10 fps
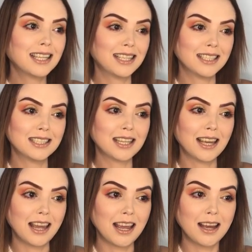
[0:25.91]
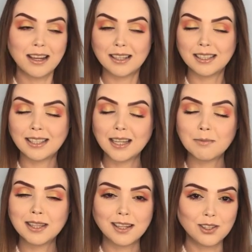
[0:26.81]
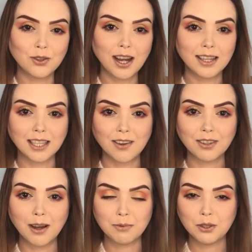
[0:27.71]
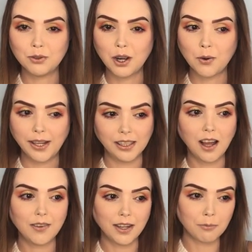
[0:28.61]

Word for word: it is a segment that you guys have come to know and love,